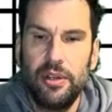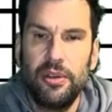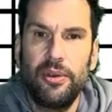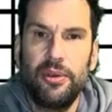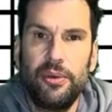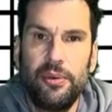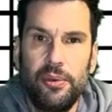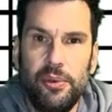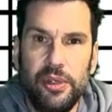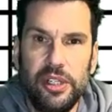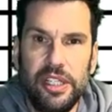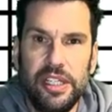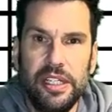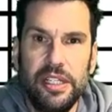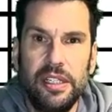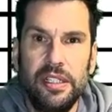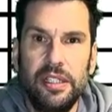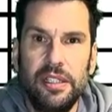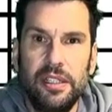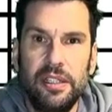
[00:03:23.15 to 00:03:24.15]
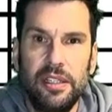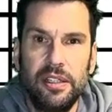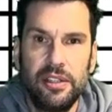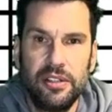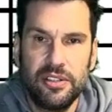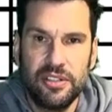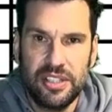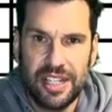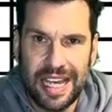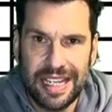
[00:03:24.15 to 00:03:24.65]
3
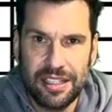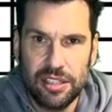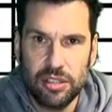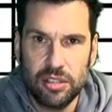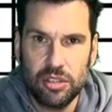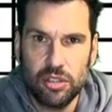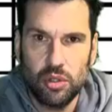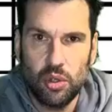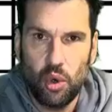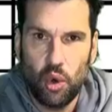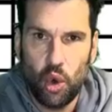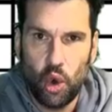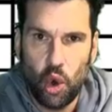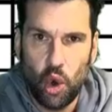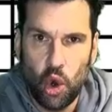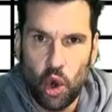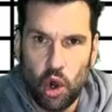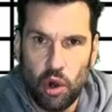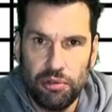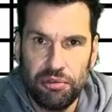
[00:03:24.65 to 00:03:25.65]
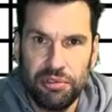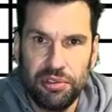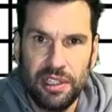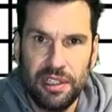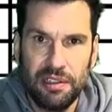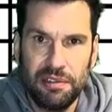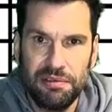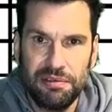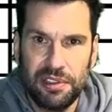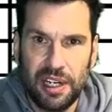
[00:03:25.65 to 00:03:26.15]
sets of
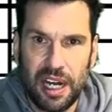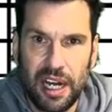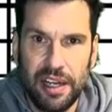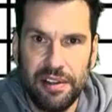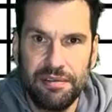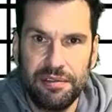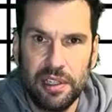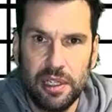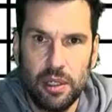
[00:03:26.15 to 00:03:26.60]
5